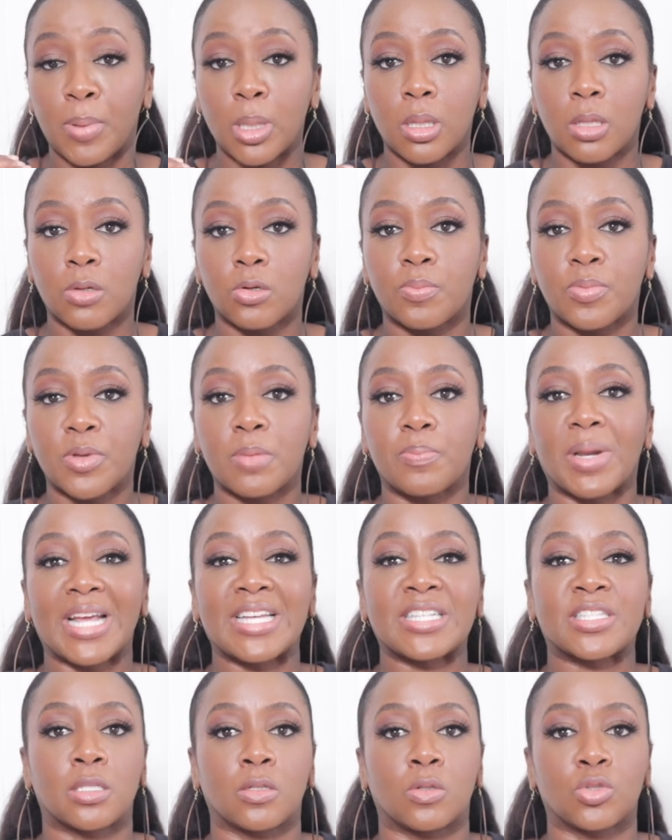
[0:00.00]
a little bit, but I
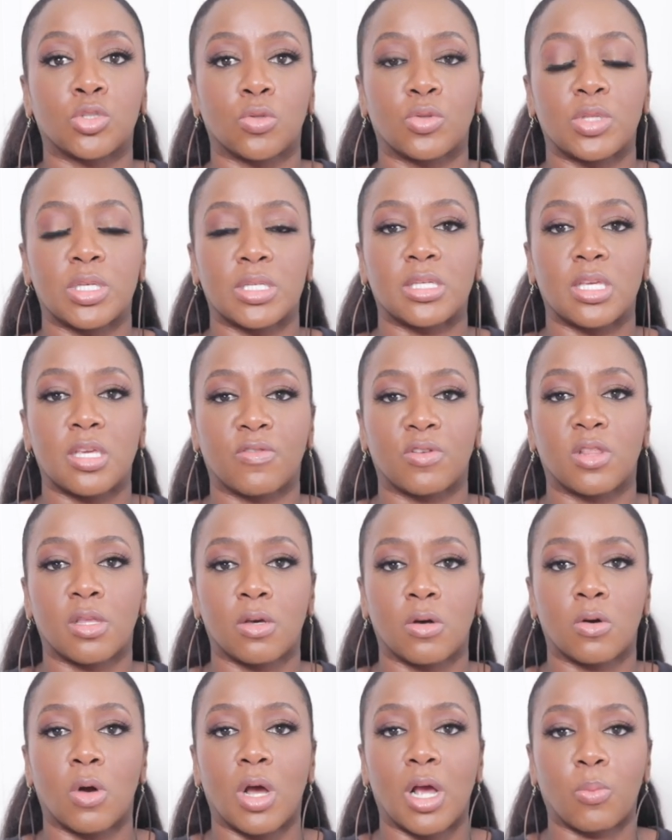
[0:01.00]
still do this even
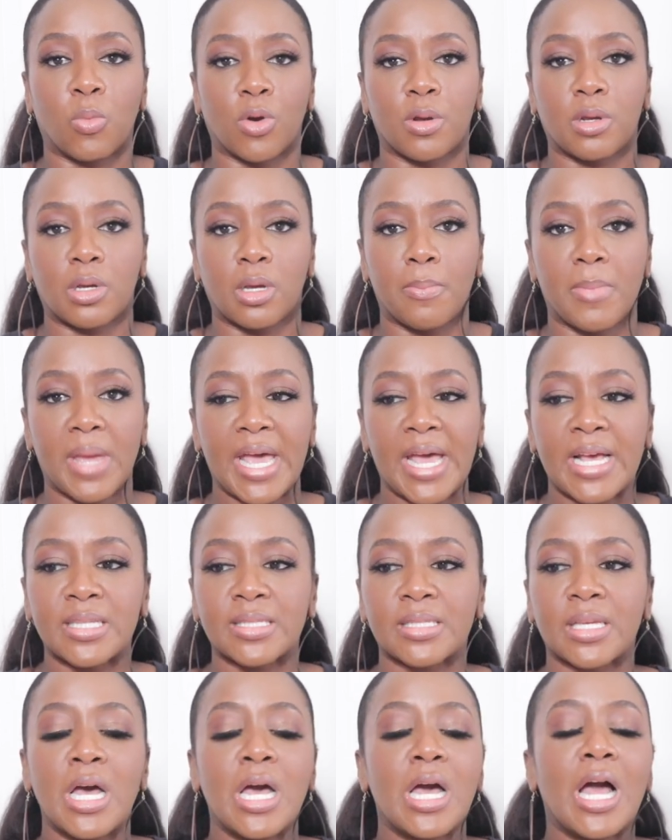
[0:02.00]
though I'm wearing a
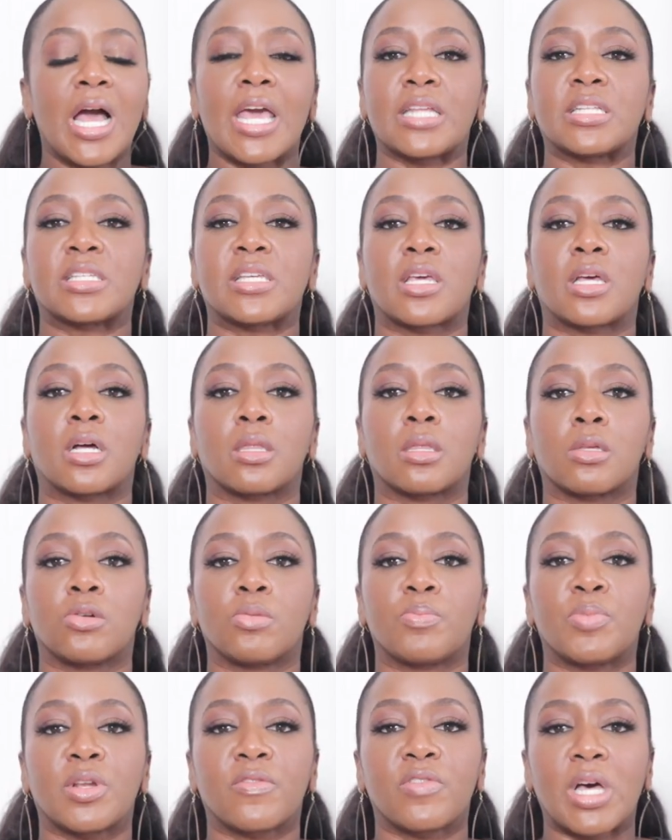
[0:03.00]
mask. I take a little
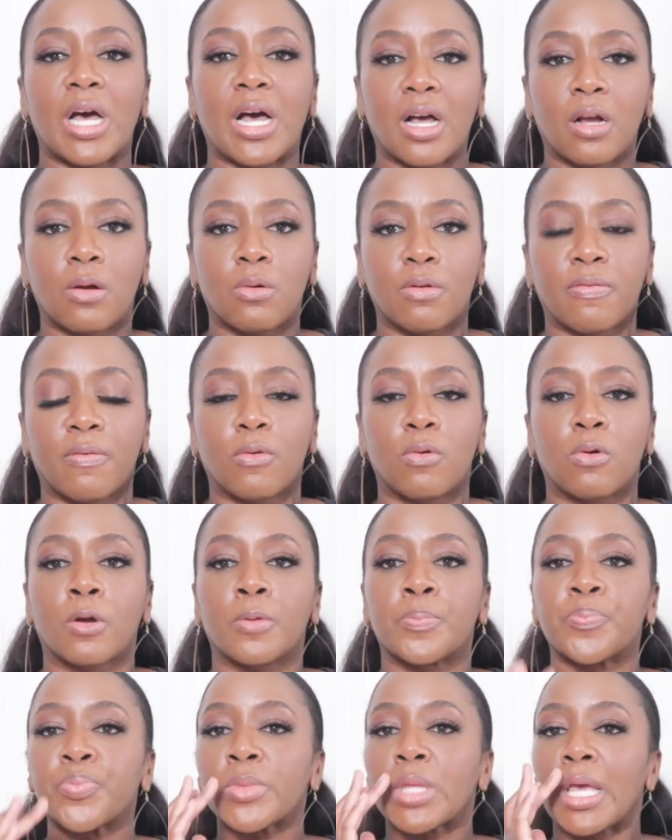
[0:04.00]
bit of the
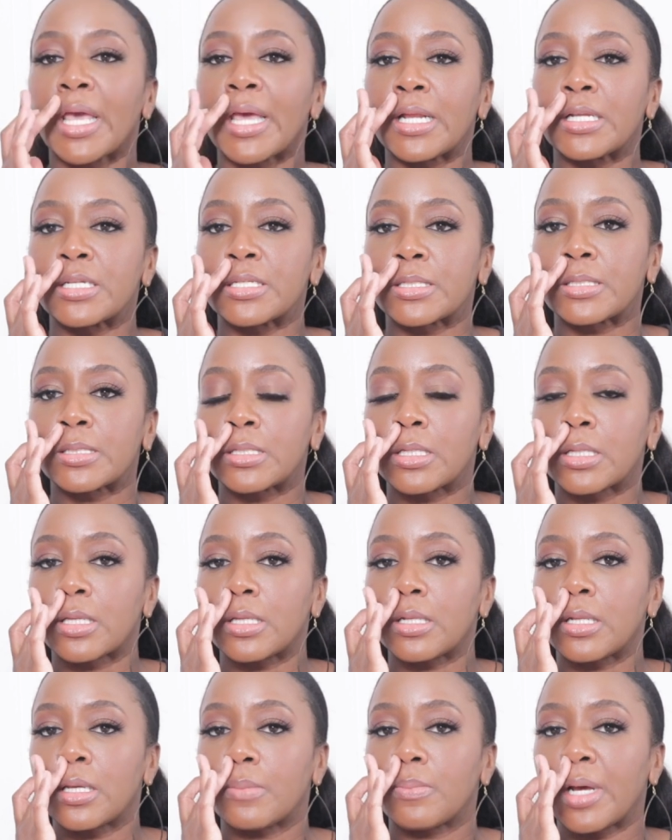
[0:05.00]
Aquaphor and I just stick
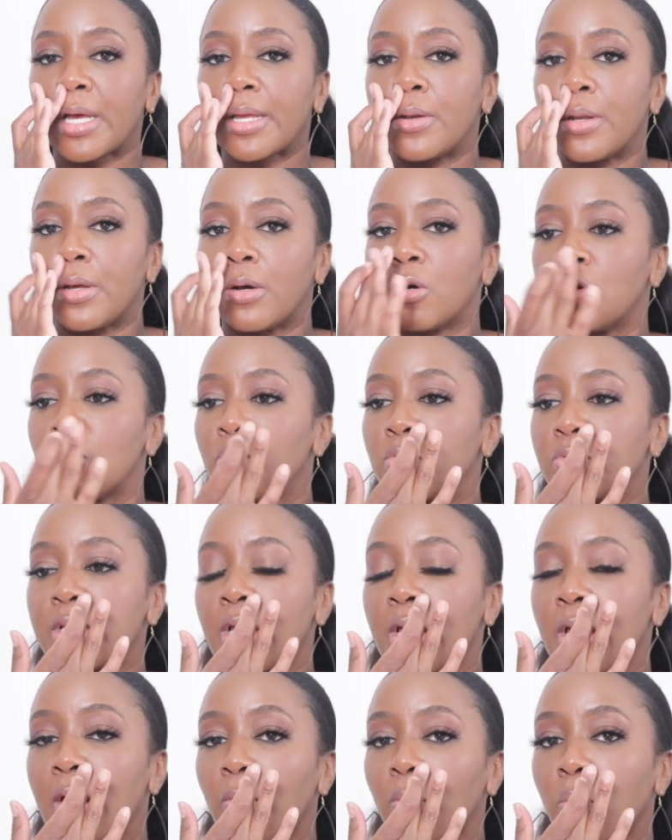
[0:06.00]
it in my nose
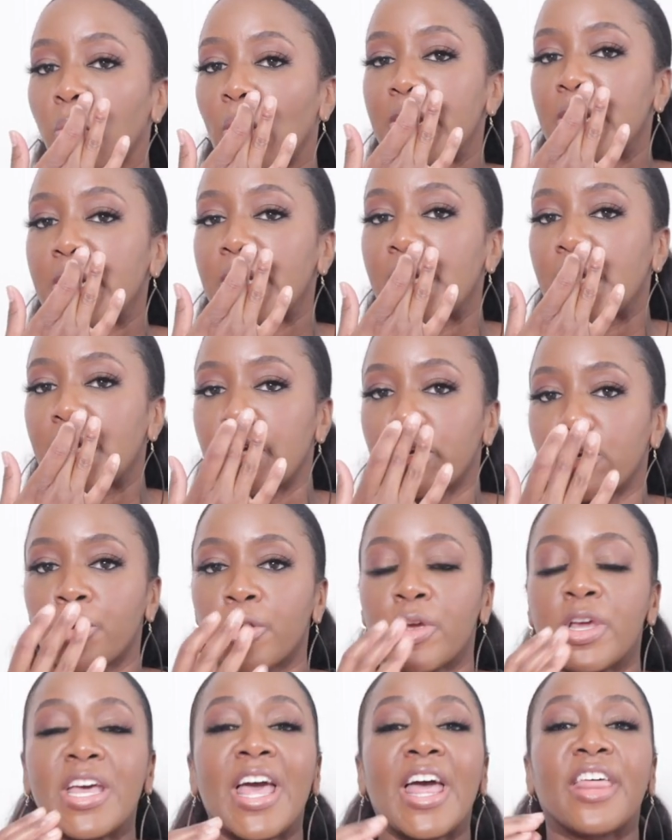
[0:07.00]
right
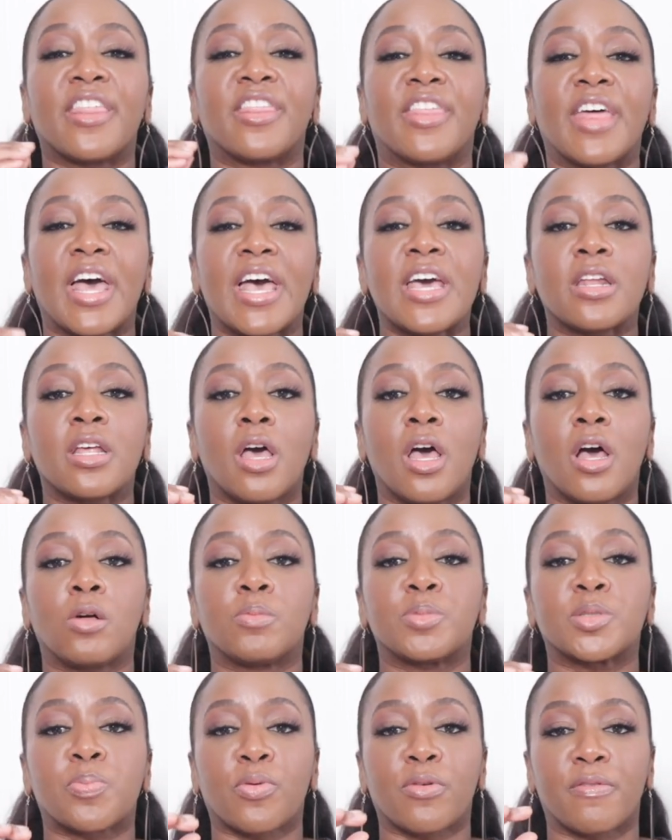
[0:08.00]
here. That
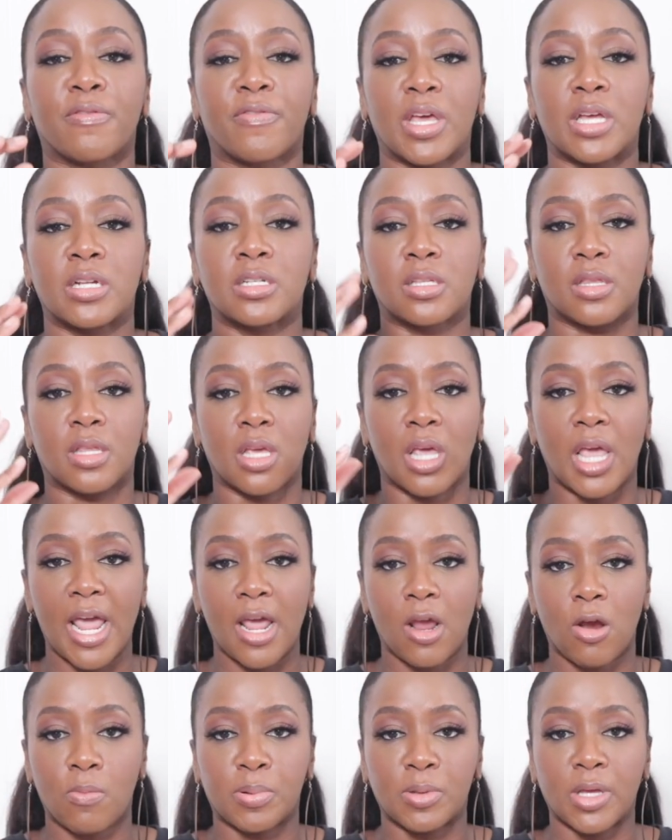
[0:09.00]
helps prevent the
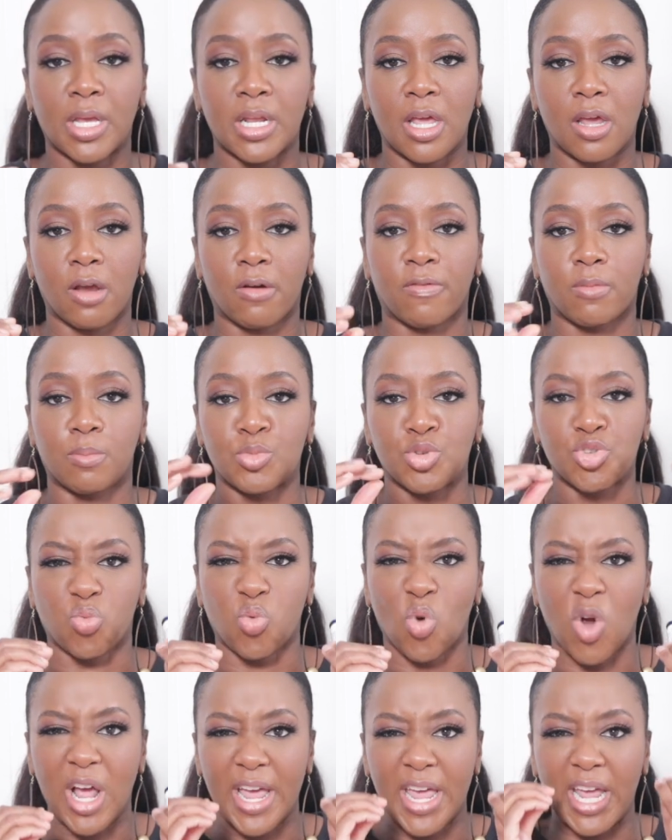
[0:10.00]
airplane air from
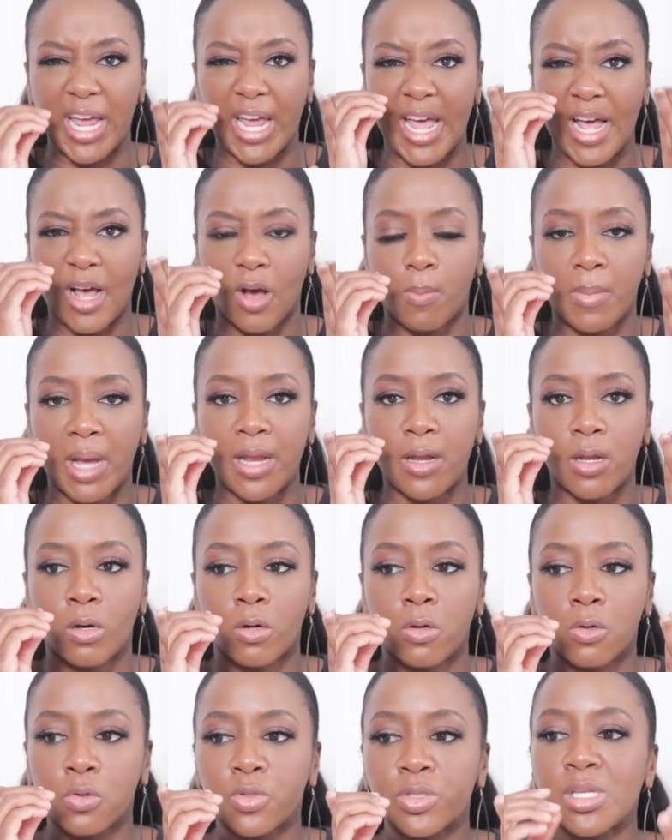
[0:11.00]
drying out my
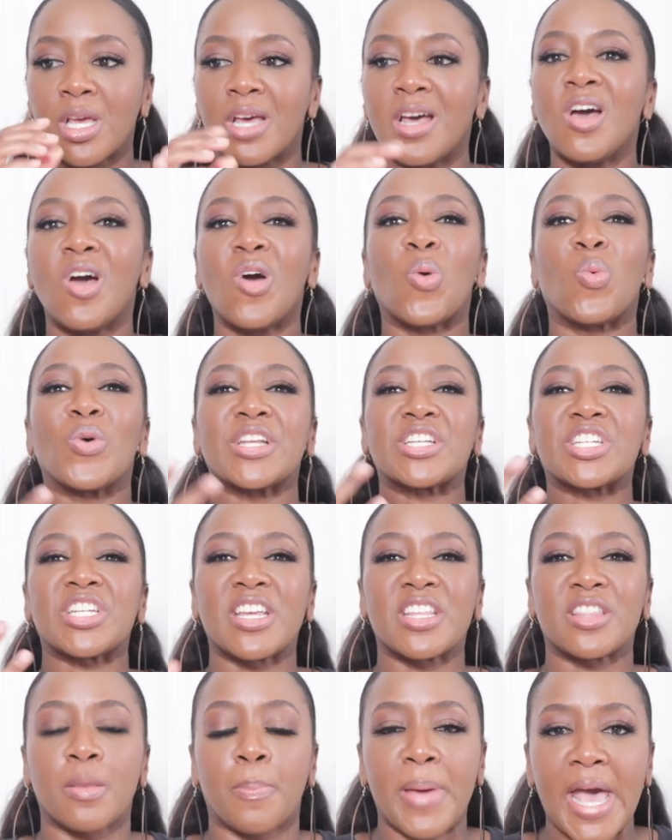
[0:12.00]
nose, which
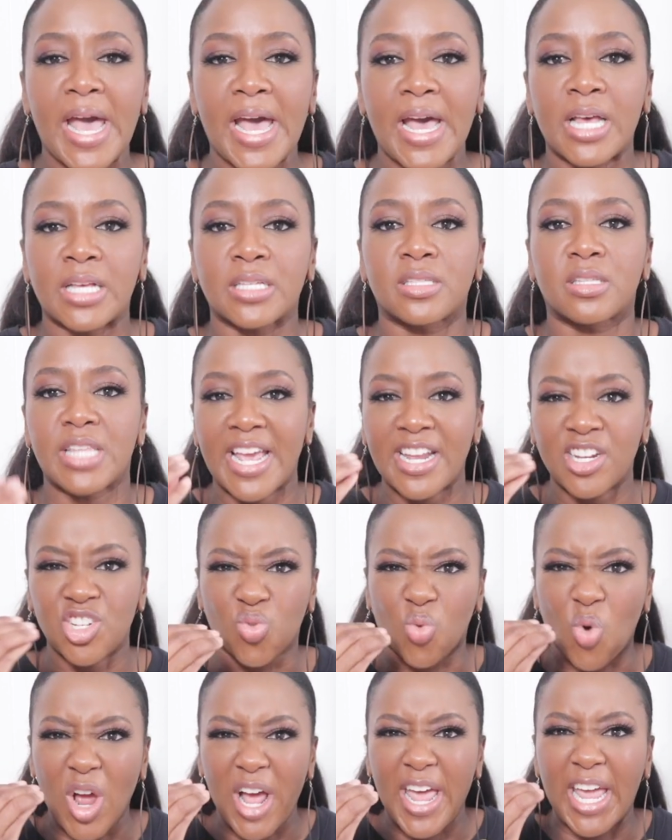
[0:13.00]
in the past, that
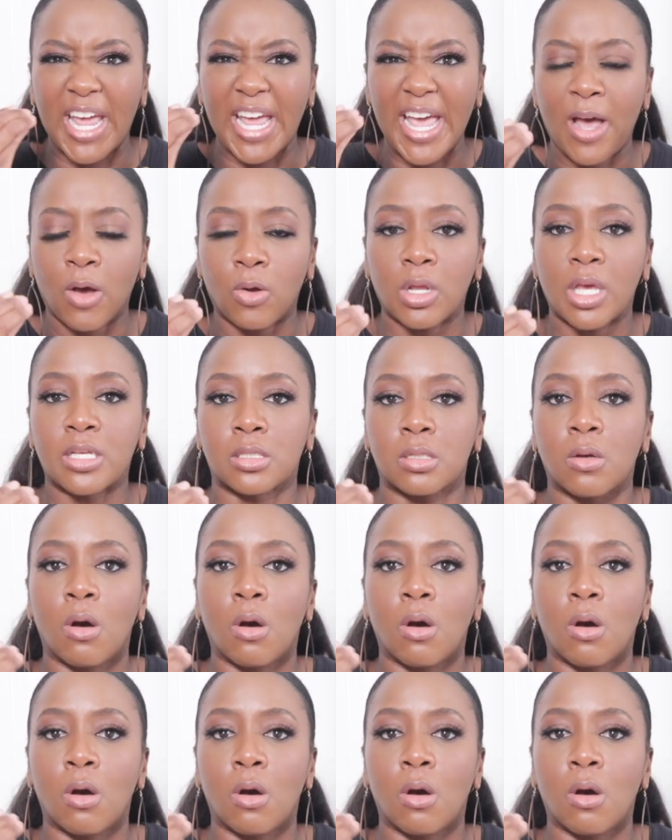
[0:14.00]
drying out has